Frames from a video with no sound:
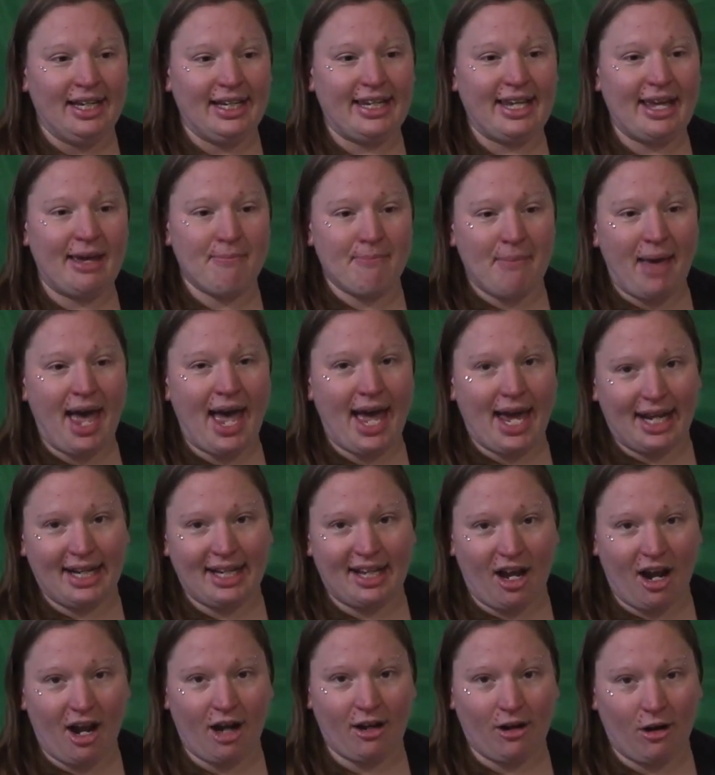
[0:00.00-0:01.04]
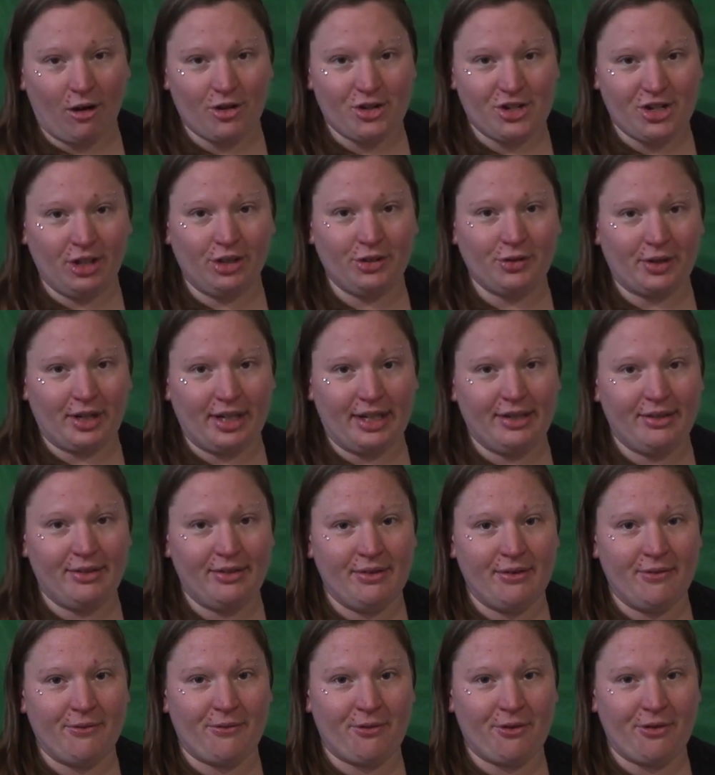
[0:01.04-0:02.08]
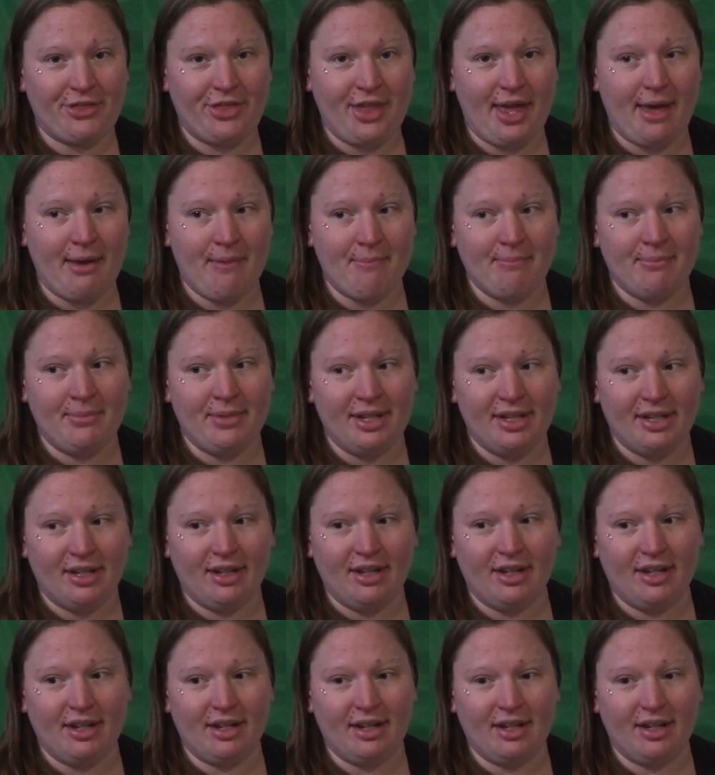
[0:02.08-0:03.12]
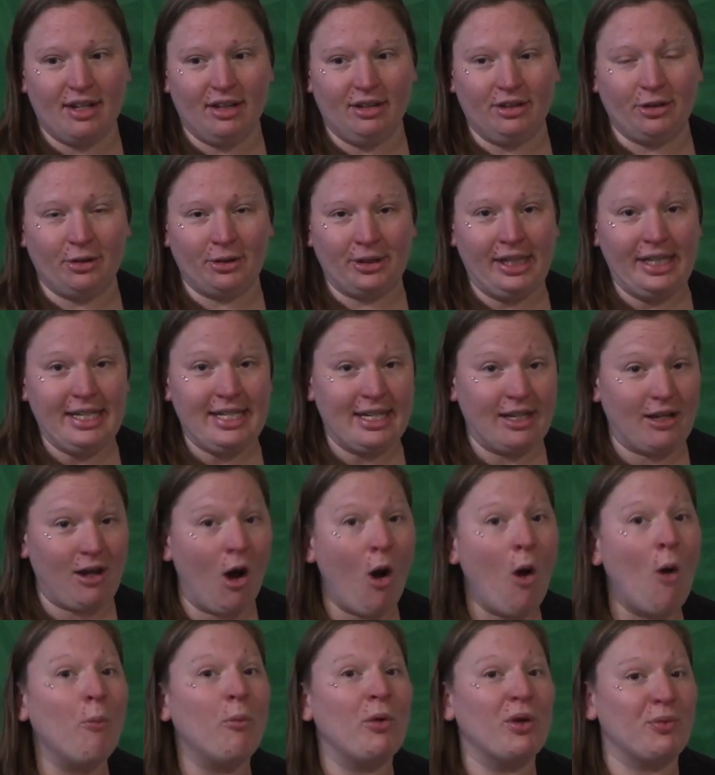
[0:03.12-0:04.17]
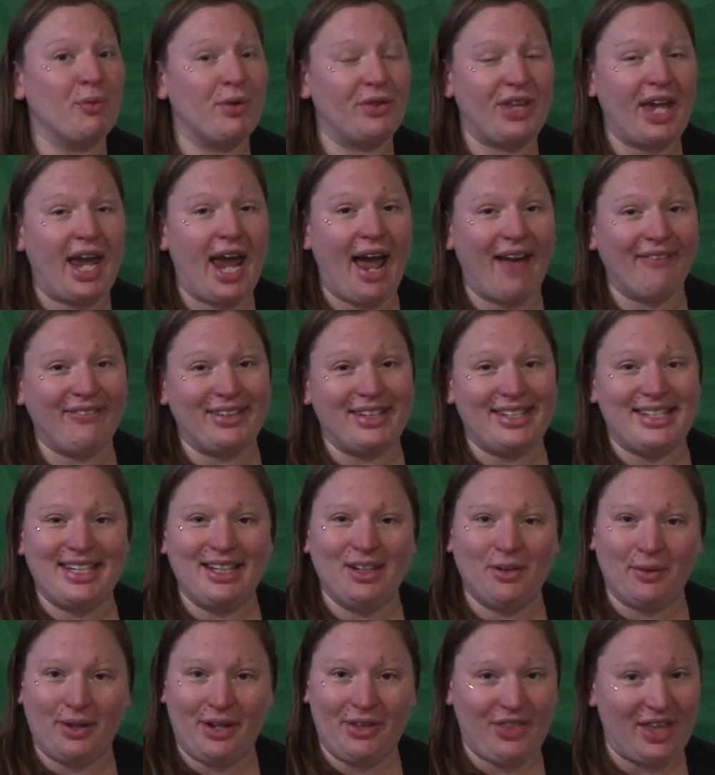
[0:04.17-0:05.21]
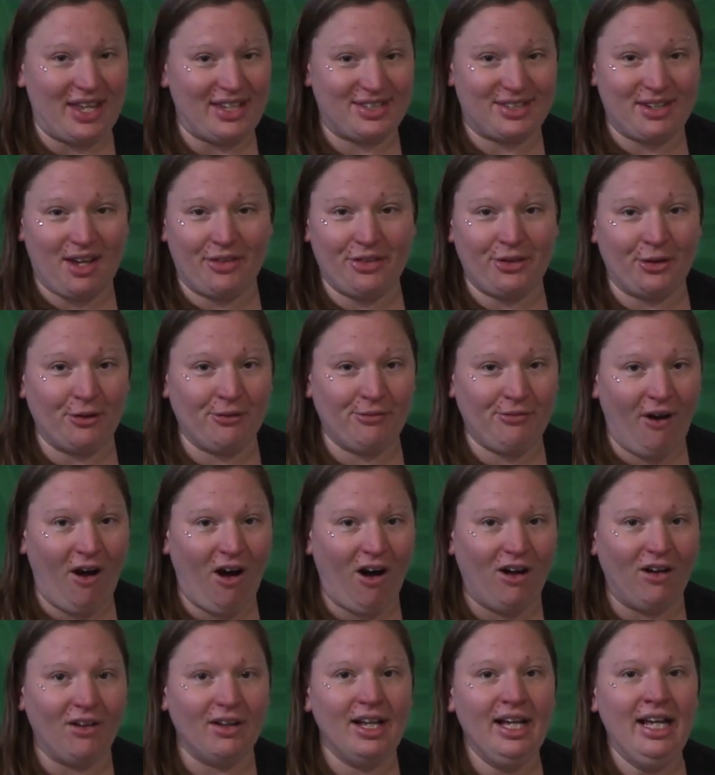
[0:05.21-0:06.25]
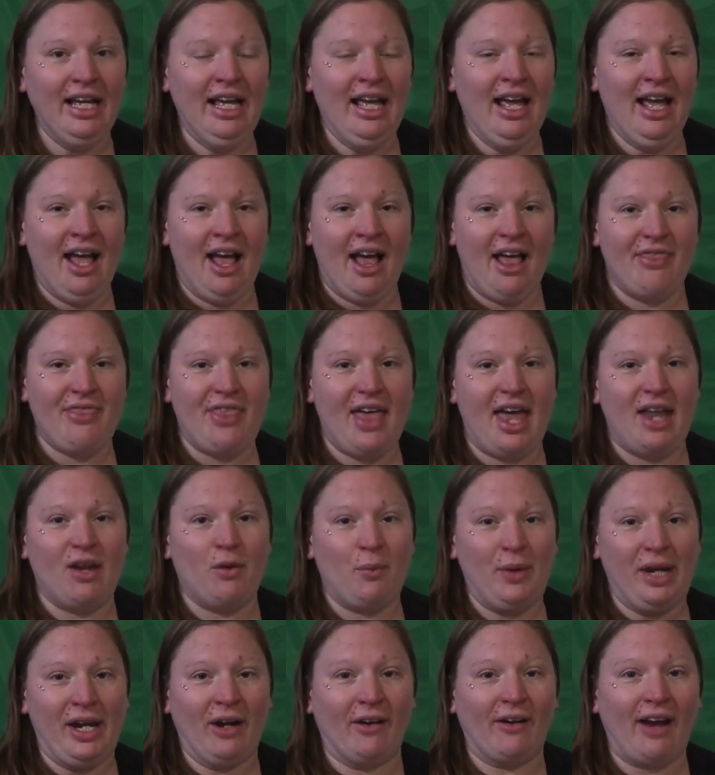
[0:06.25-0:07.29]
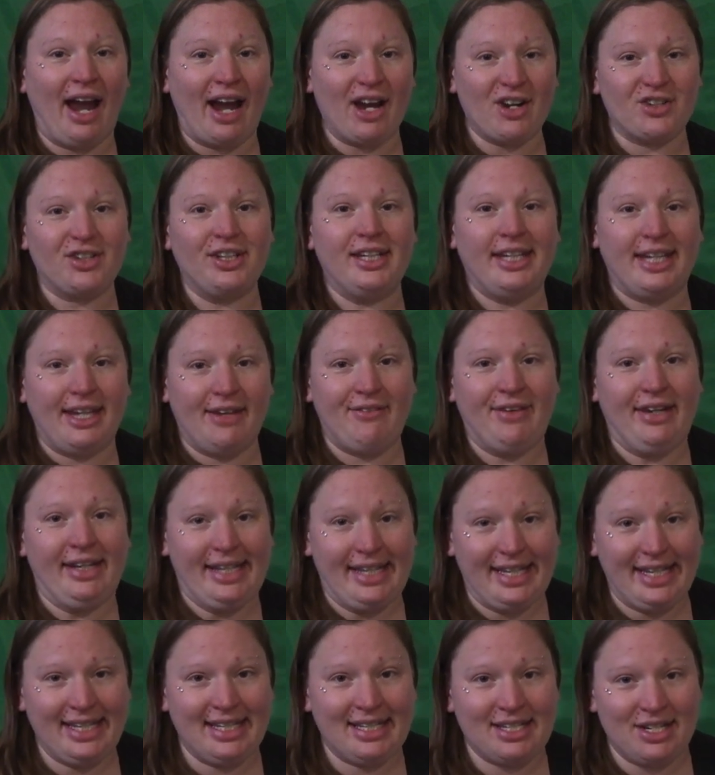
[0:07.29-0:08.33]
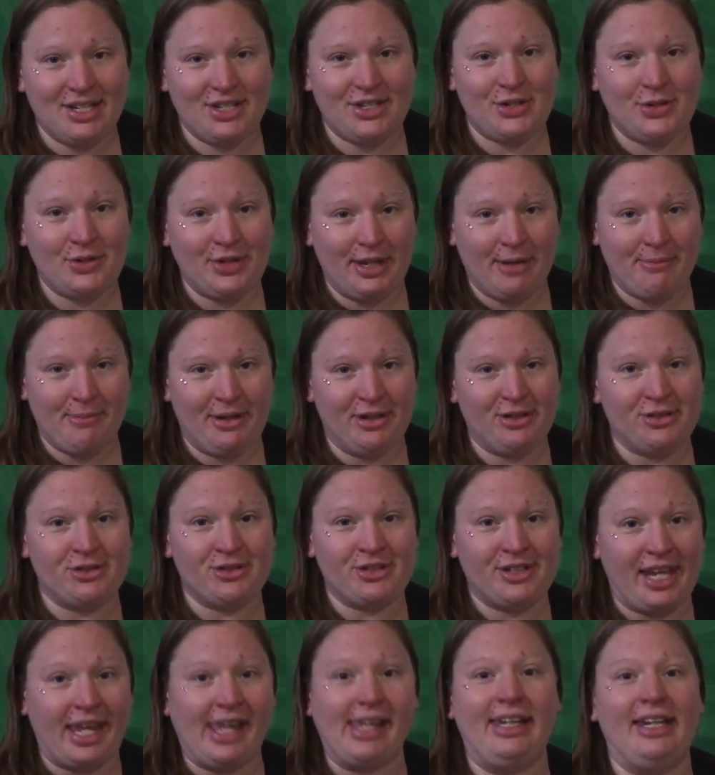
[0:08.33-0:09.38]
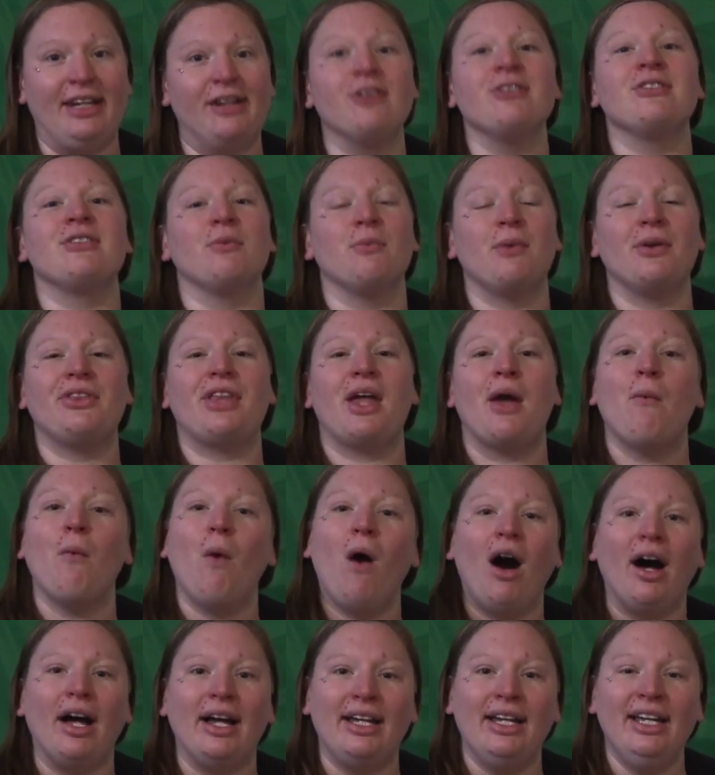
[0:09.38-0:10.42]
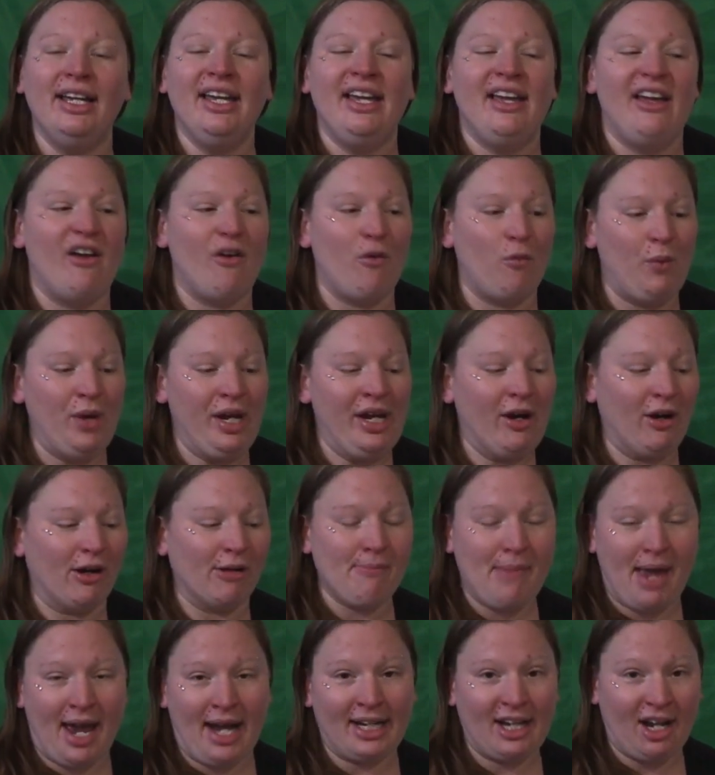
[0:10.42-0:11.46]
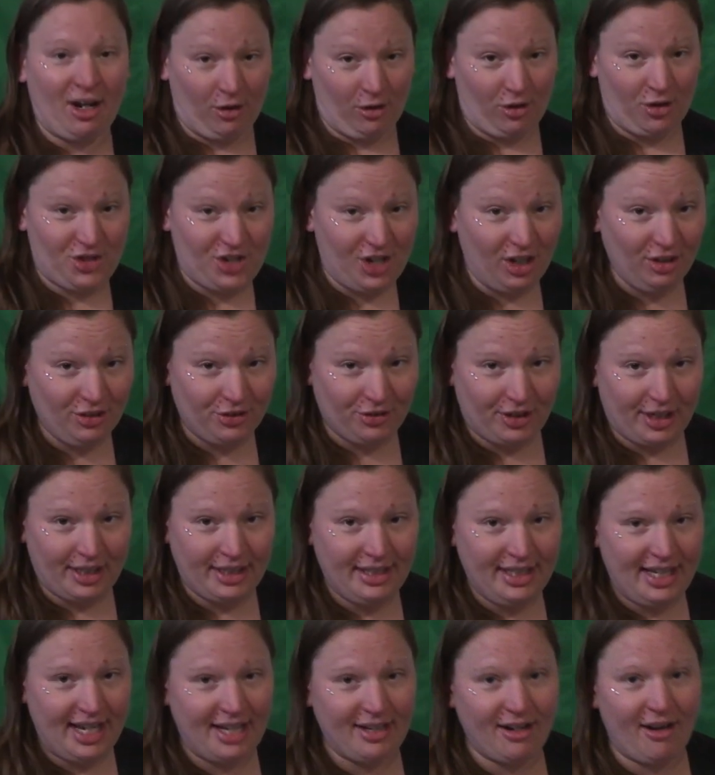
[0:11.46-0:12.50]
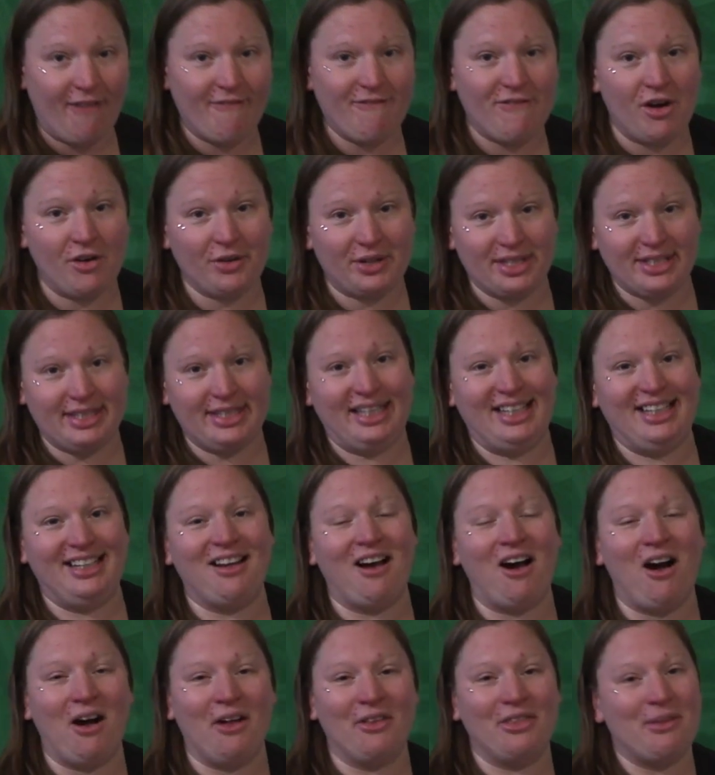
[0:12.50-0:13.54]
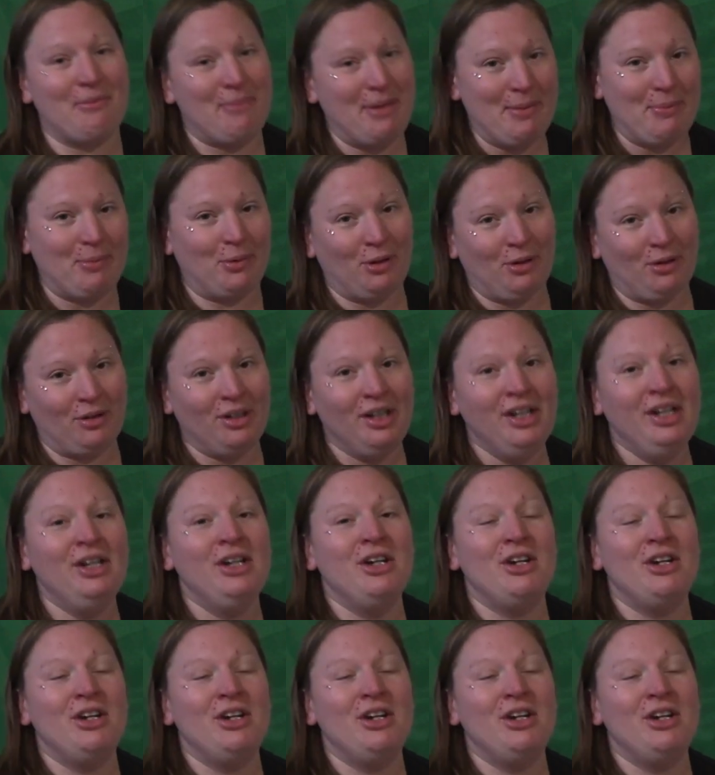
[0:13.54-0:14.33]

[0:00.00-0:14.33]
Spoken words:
get mad at our children for them learning to cope with what they have to deal with, that's not their fault, then we are actually giving in to the abusers and alienators and what they want. If we are mad at our children and not focusing on the people